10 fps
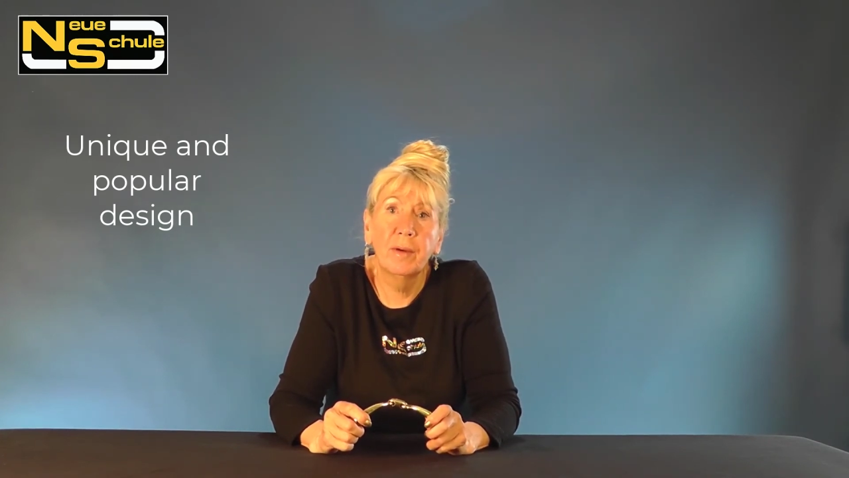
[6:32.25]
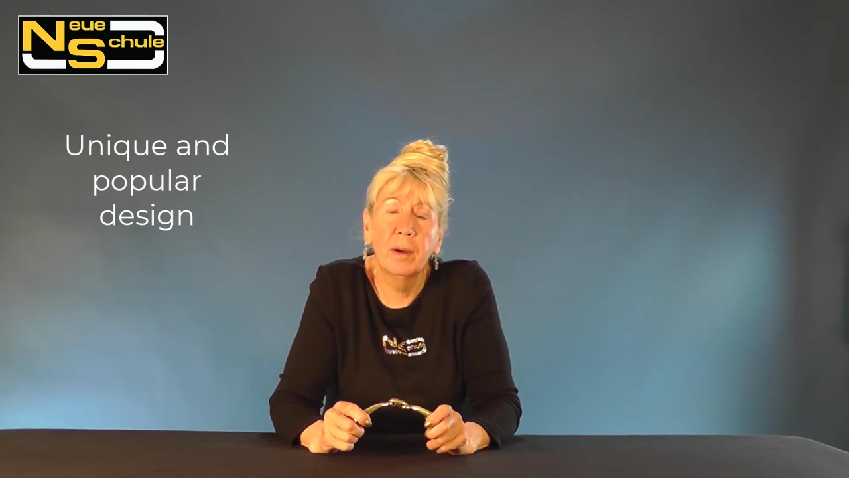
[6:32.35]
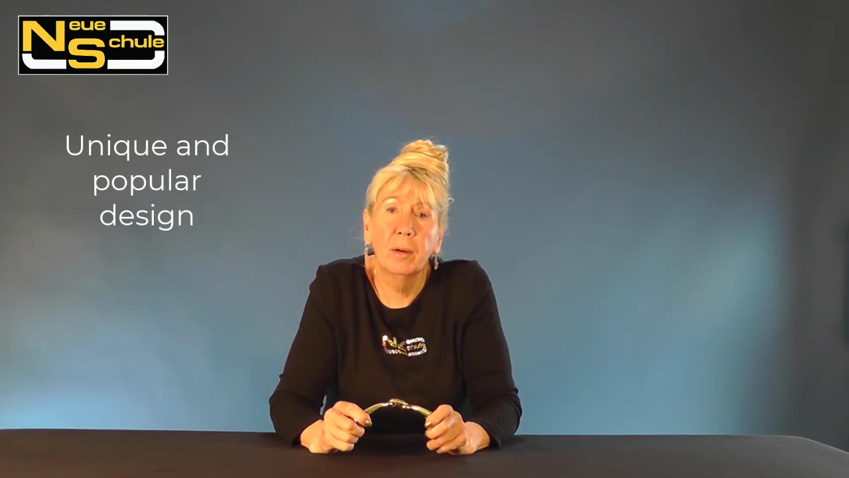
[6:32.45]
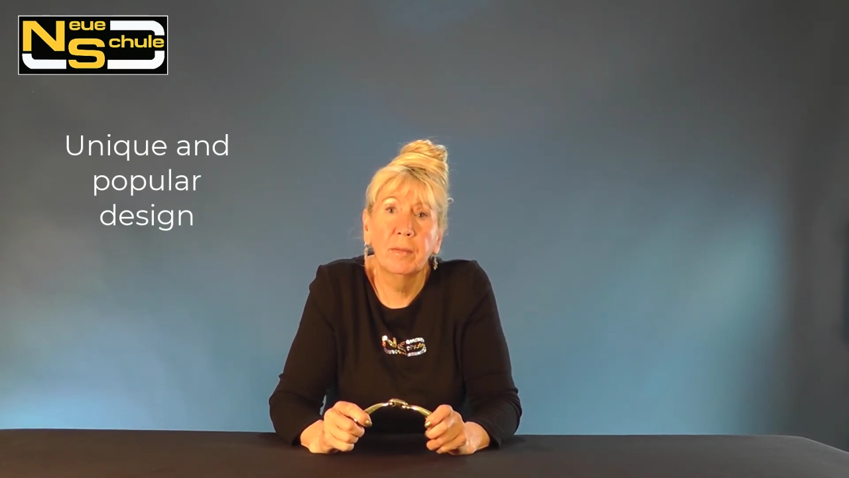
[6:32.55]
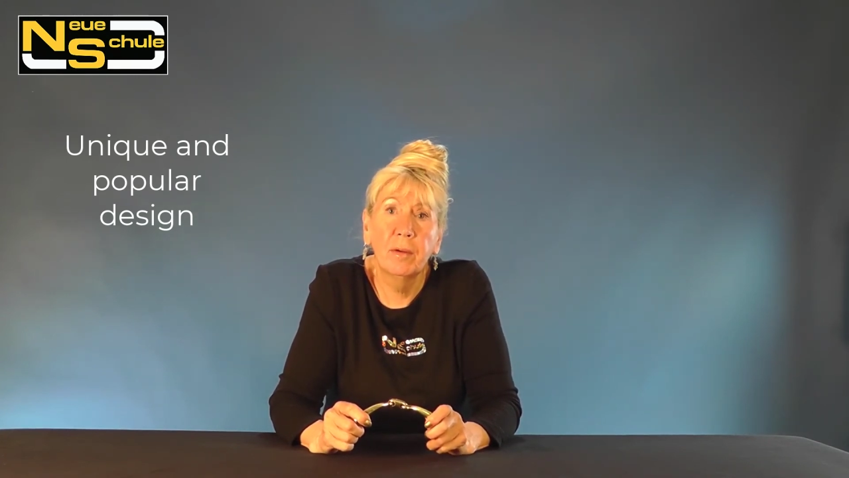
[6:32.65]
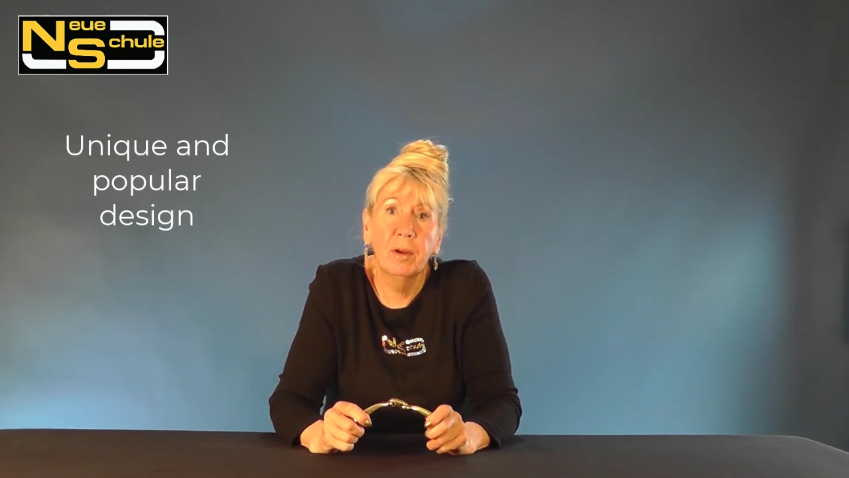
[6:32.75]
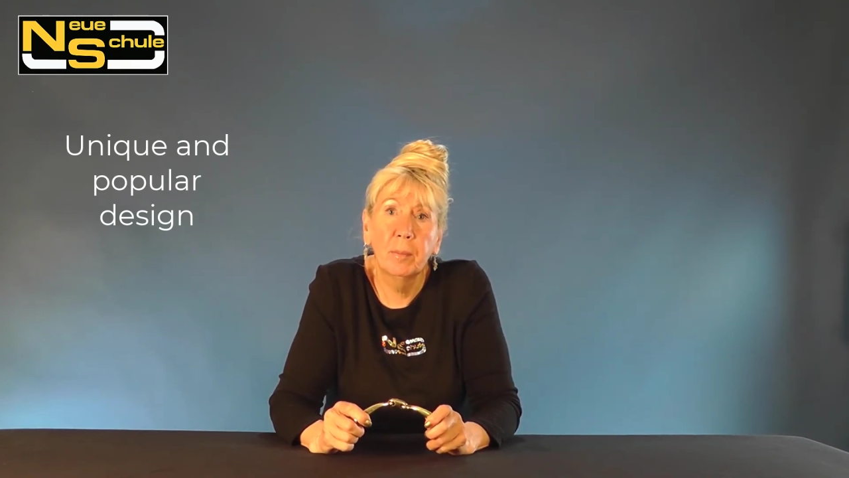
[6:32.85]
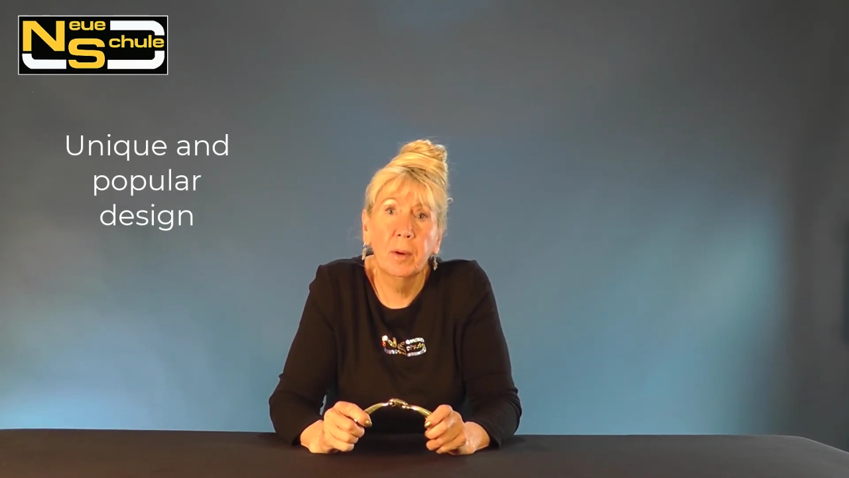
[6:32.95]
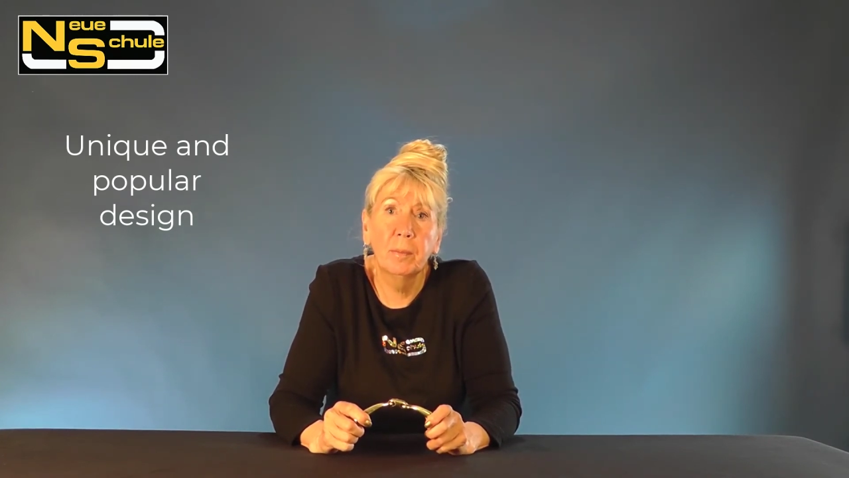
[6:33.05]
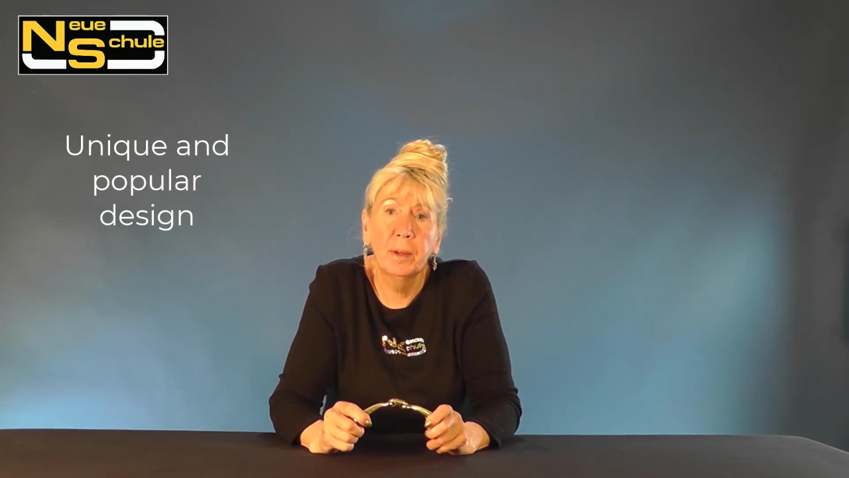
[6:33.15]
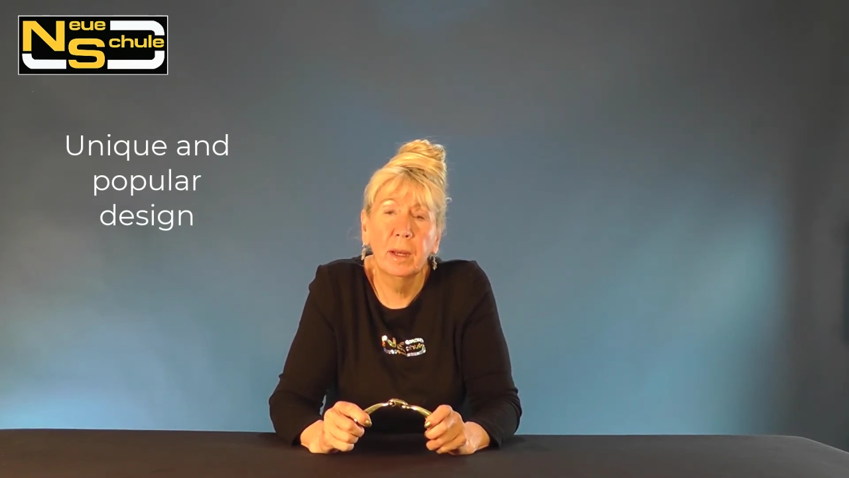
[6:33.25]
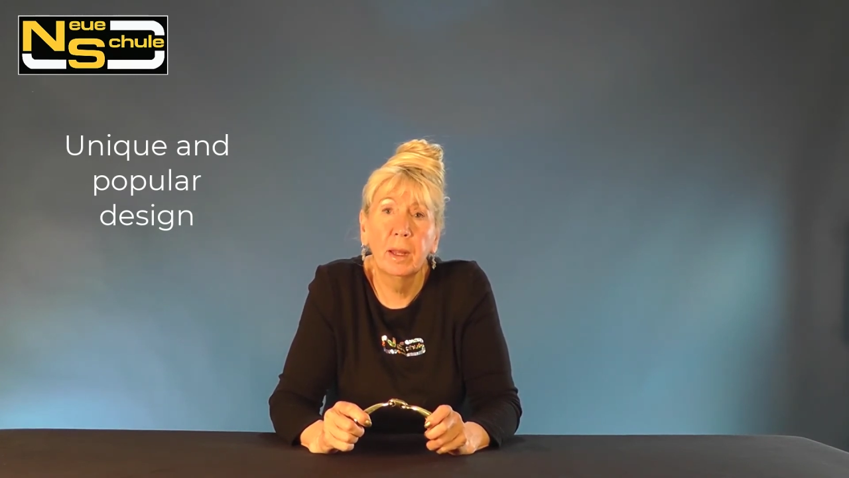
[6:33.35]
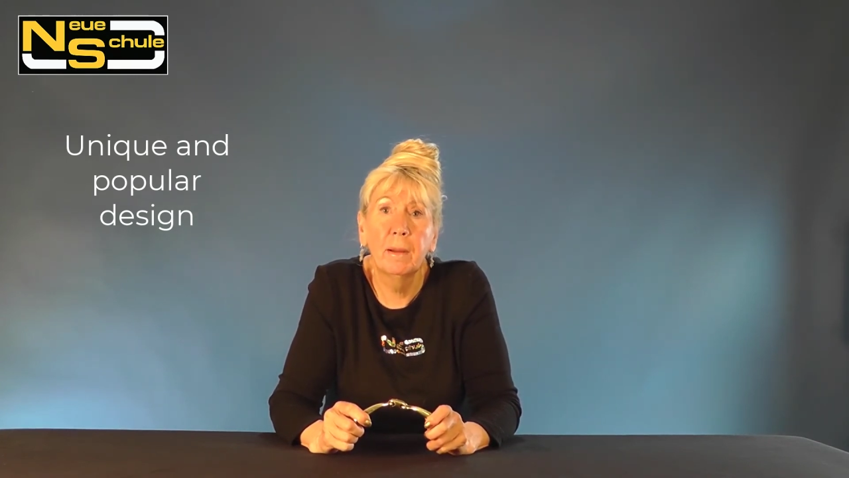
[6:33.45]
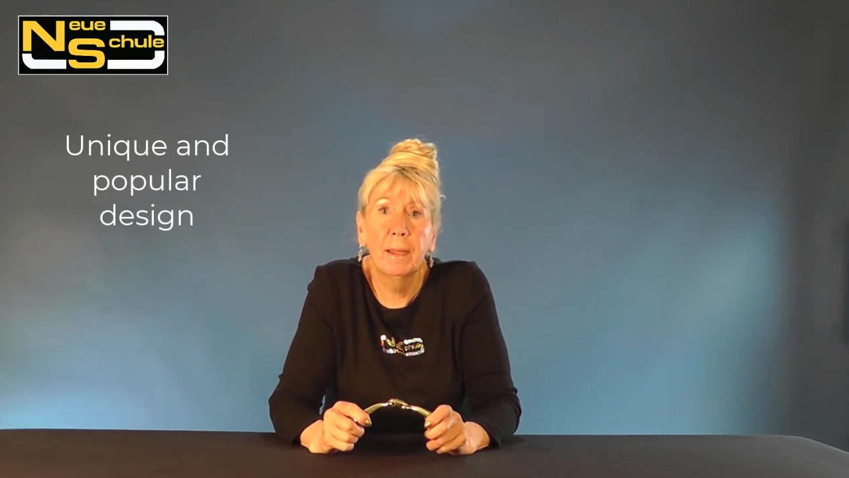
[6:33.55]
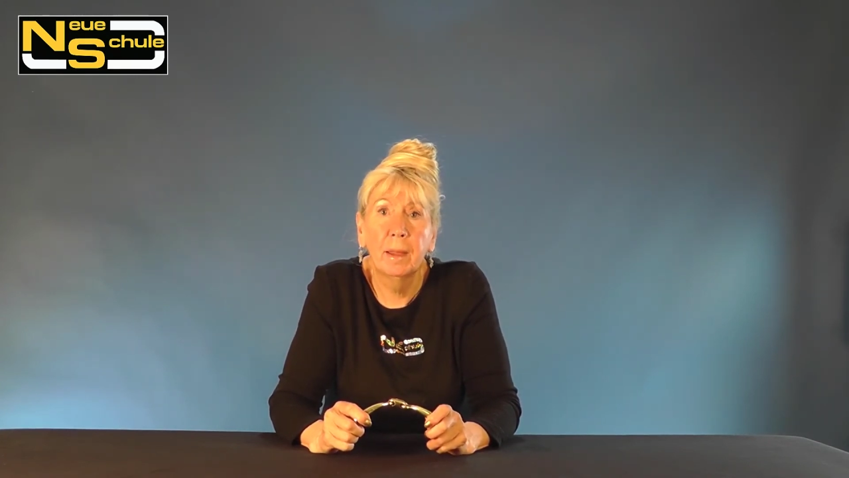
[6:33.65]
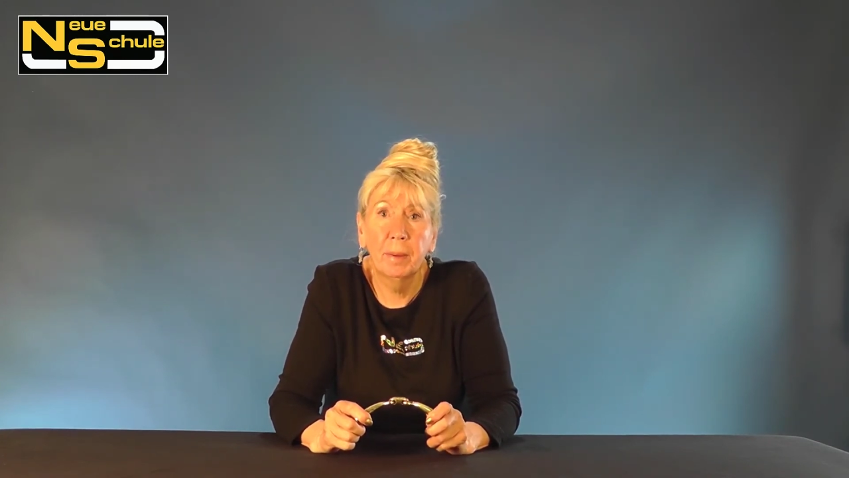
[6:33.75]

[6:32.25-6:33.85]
our very popular